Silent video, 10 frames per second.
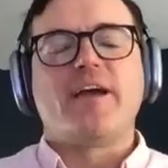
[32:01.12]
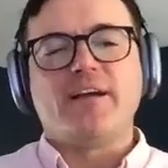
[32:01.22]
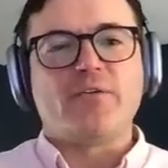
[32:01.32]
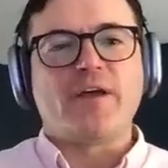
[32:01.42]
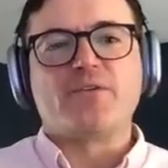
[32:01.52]

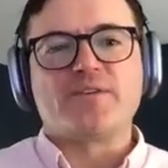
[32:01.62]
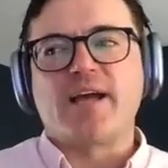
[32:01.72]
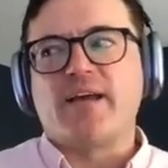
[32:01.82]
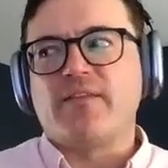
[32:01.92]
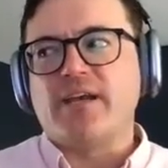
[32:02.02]
They
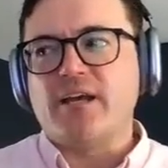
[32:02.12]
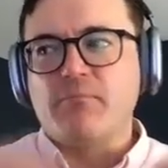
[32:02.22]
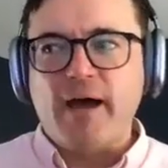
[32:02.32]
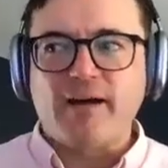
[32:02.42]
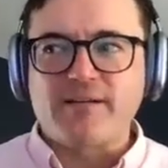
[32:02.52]
understand the
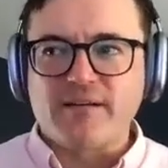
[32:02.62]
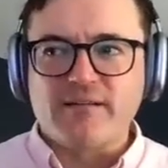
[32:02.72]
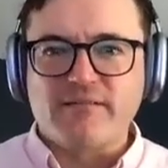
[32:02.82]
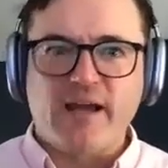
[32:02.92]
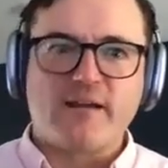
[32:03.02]
impact
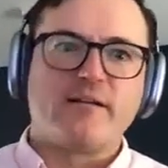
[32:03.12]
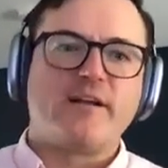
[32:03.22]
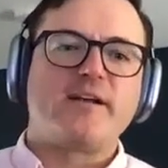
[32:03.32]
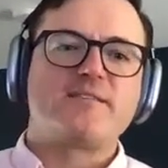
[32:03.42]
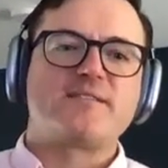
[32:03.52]
of
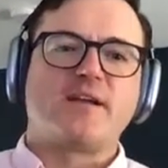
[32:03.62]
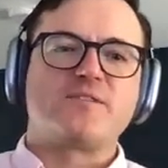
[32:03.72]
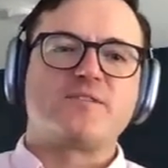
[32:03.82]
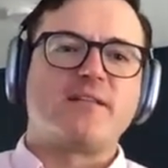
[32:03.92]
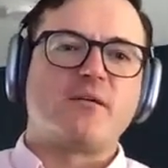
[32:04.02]
analytics. They
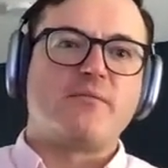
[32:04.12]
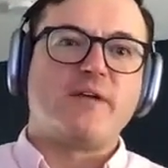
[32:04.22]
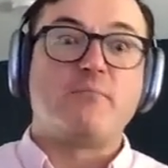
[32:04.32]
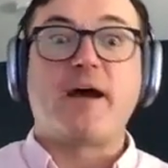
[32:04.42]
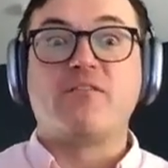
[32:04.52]
understand the
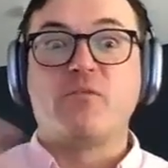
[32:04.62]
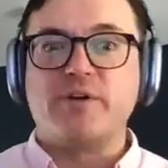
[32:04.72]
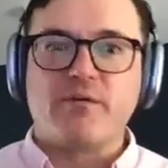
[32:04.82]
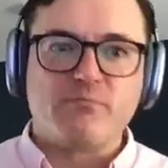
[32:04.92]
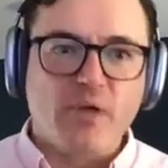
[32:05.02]
impact of
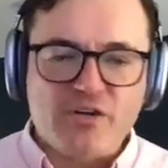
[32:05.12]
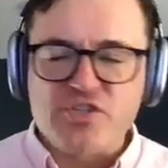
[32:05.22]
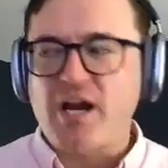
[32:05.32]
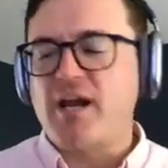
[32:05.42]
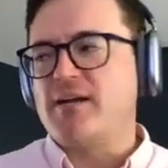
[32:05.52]

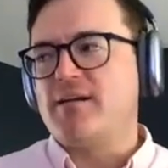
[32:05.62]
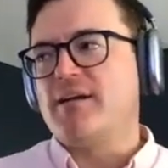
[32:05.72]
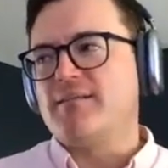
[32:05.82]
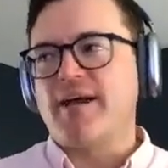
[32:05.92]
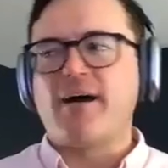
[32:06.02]
blockchain,
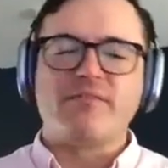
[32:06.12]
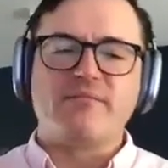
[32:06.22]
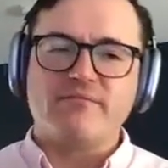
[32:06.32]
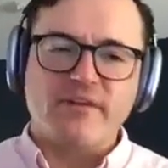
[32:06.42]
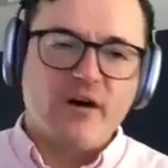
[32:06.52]
and now
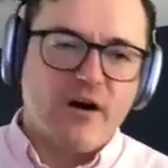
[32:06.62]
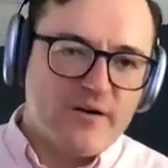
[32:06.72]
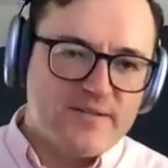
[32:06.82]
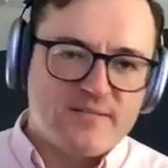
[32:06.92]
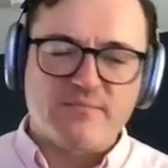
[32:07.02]

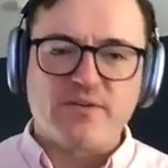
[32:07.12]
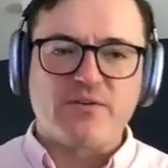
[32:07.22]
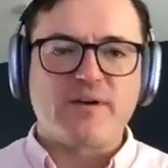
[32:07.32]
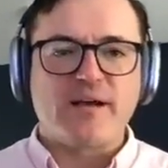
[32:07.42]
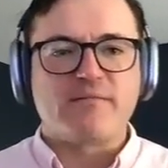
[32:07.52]
VR is
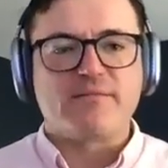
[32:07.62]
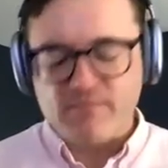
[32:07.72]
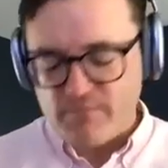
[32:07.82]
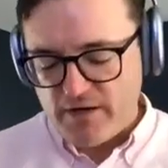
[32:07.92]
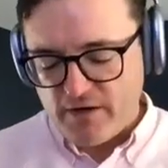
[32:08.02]
kind of
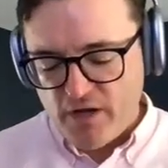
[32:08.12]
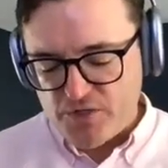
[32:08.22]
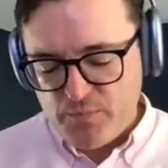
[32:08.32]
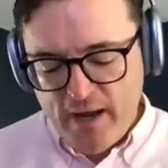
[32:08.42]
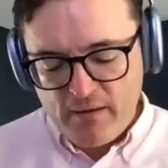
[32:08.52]
on a
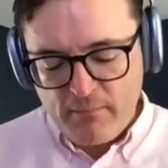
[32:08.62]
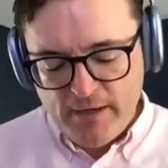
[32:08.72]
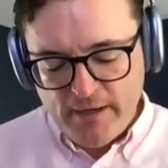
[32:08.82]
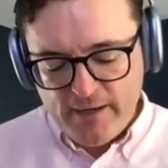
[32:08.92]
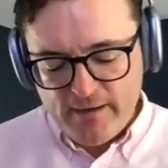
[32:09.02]
launch pad,
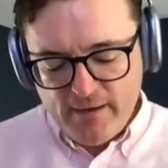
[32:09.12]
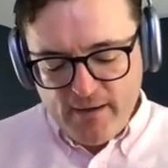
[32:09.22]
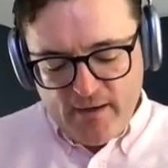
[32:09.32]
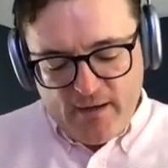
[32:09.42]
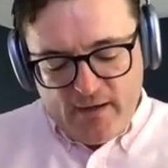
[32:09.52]
but
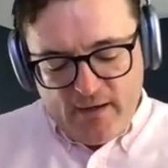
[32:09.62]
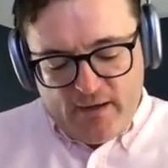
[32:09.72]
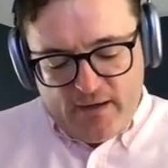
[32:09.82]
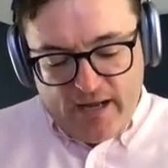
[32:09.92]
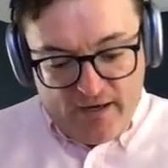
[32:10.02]

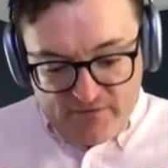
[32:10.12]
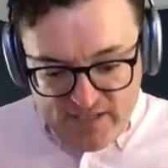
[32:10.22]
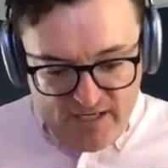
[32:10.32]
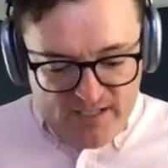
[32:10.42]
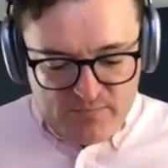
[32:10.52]

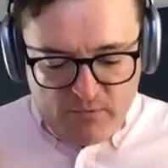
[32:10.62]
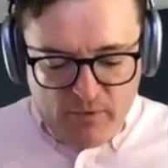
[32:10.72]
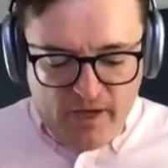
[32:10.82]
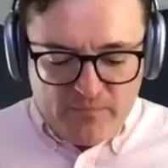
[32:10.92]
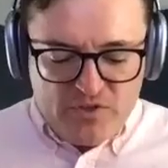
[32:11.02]
NFTs, blah
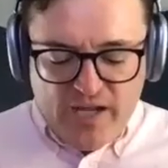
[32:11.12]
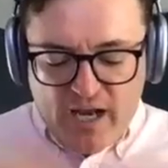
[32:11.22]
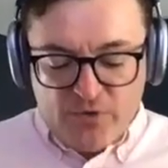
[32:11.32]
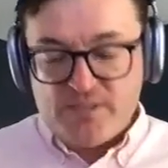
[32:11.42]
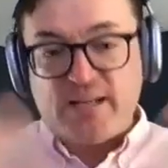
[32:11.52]
blah blah. Do
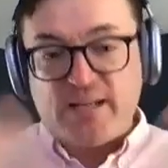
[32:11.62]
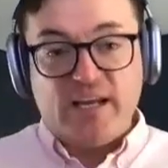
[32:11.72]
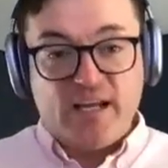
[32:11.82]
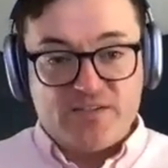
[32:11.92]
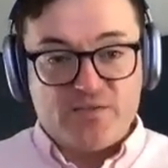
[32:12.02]
they understand
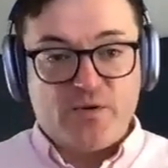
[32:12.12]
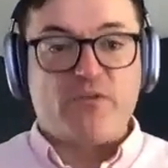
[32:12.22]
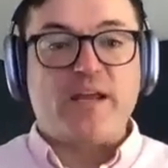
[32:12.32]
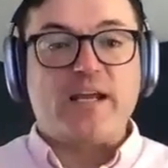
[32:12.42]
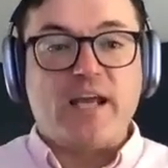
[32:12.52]
the
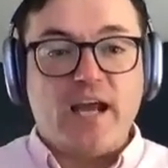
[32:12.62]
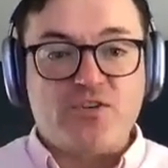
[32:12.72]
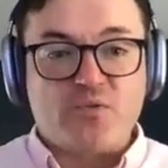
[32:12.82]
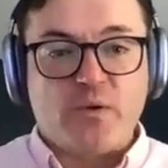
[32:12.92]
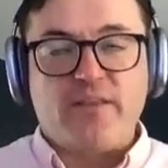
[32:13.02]
industry? Are they
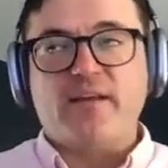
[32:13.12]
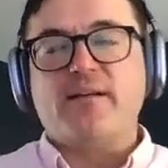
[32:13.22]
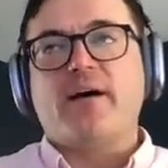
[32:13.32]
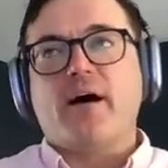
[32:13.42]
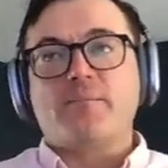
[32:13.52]
engaged with it?